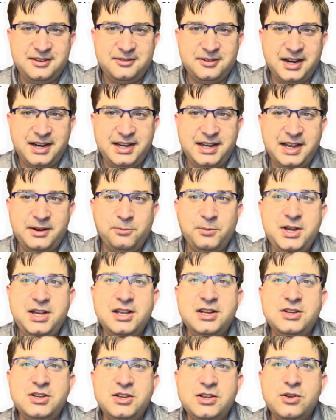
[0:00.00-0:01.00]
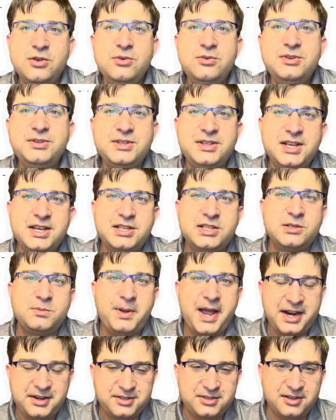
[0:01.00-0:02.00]
right? And we can use this
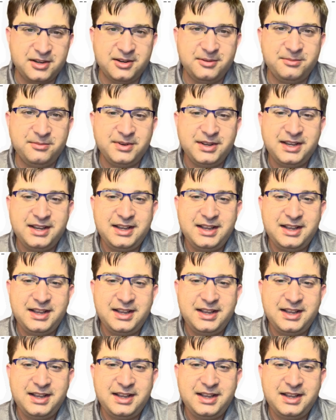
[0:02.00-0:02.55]
spectrum